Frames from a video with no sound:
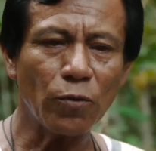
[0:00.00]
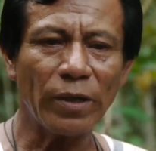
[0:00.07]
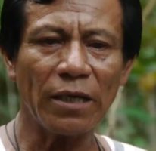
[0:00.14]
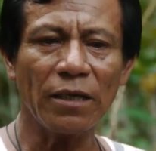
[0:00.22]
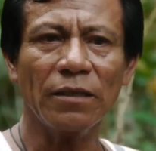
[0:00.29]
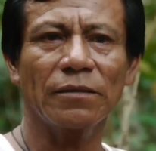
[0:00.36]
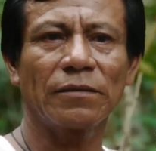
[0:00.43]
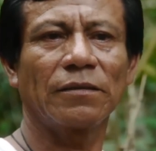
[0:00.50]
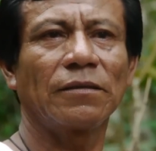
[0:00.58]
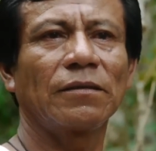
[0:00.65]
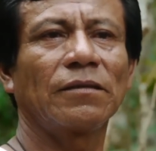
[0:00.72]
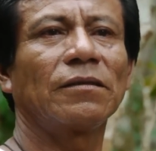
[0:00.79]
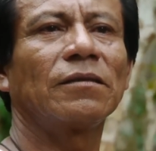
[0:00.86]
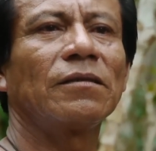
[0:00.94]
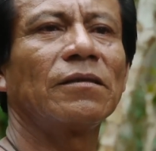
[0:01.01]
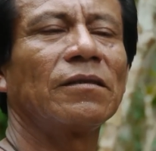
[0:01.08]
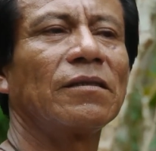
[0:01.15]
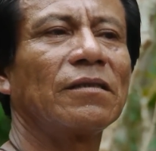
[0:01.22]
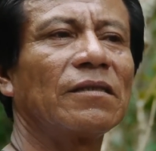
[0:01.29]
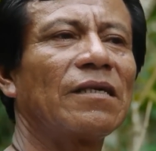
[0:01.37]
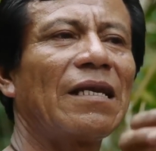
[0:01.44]
and
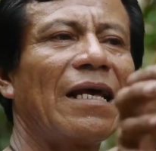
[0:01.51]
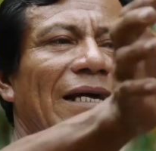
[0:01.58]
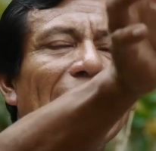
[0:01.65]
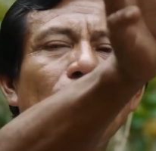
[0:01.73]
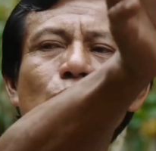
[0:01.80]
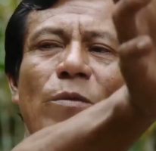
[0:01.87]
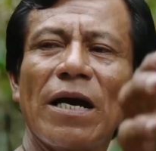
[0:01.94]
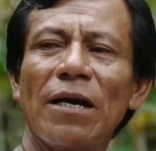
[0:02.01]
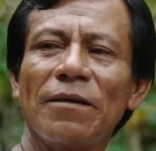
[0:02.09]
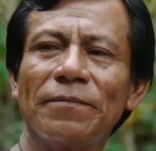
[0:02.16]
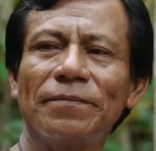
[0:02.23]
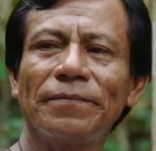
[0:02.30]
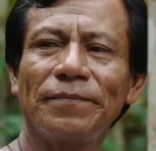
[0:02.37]
ayahuasqueros, both men and